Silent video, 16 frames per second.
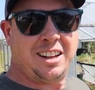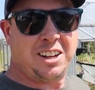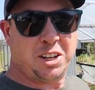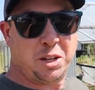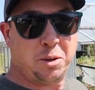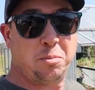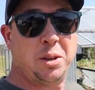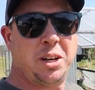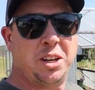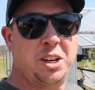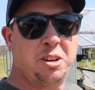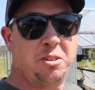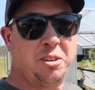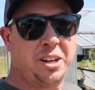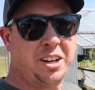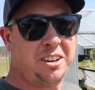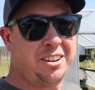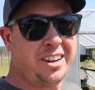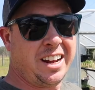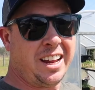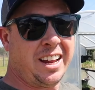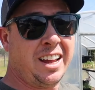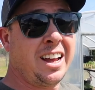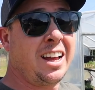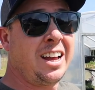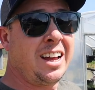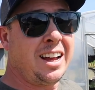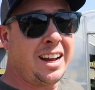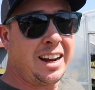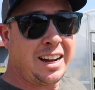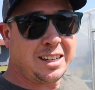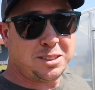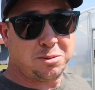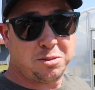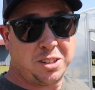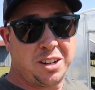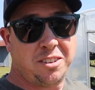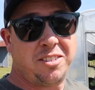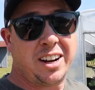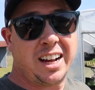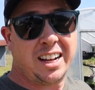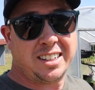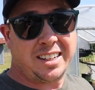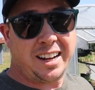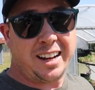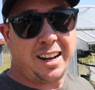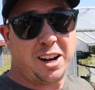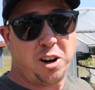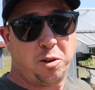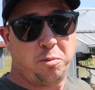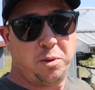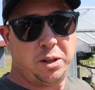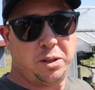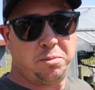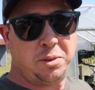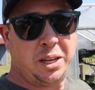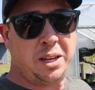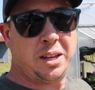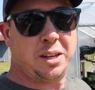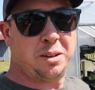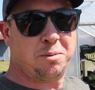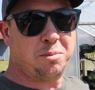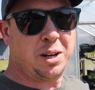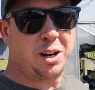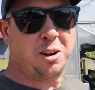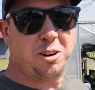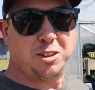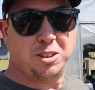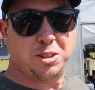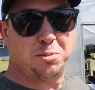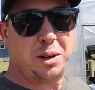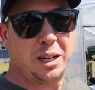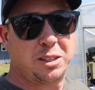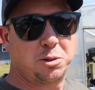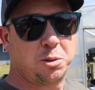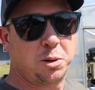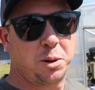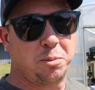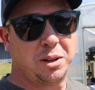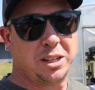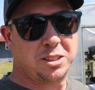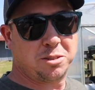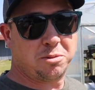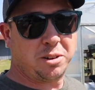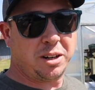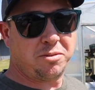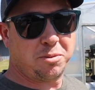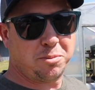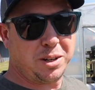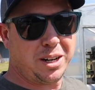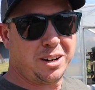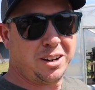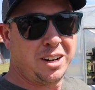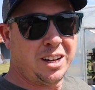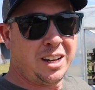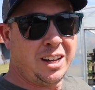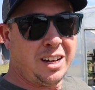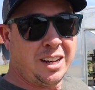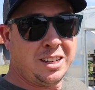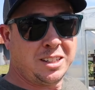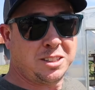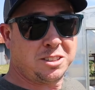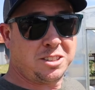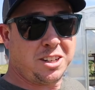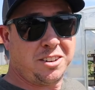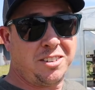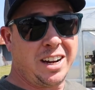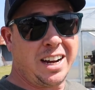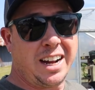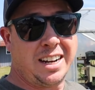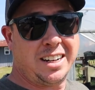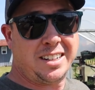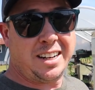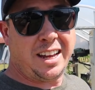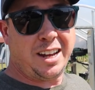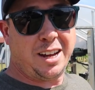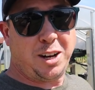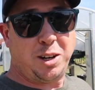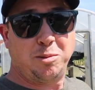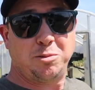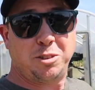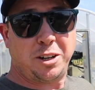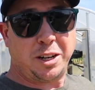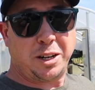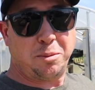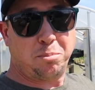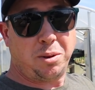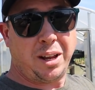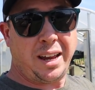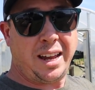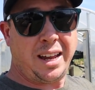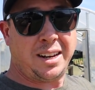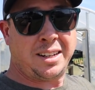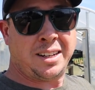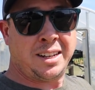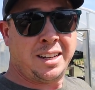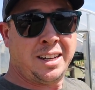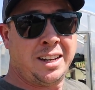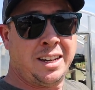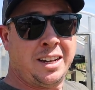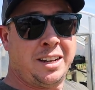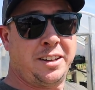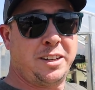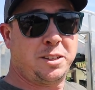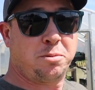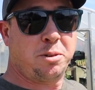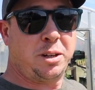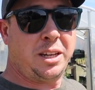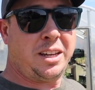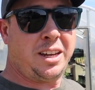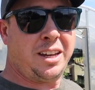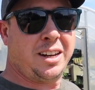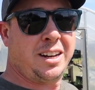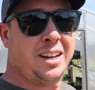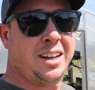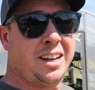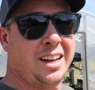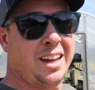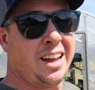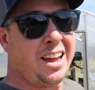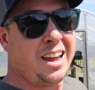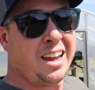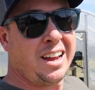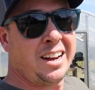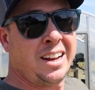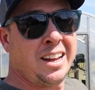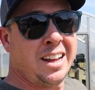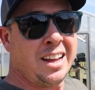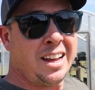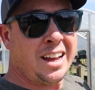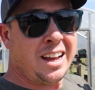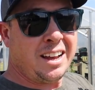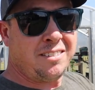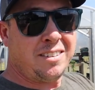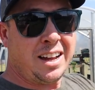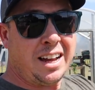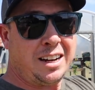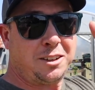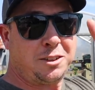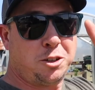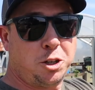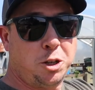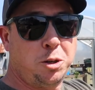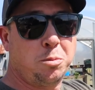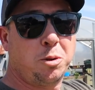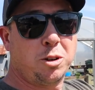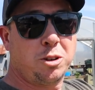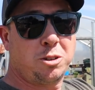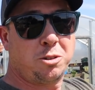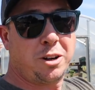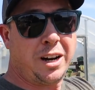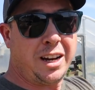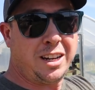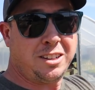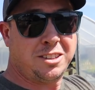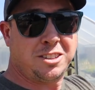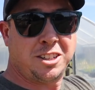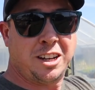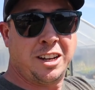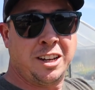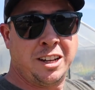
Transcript: a good bit to do in here today. I got some stuff I got to take home with me. My garden's about twenty minutes away from here. So stuff I got to take home so I can plant this weekend. And I've got two more trays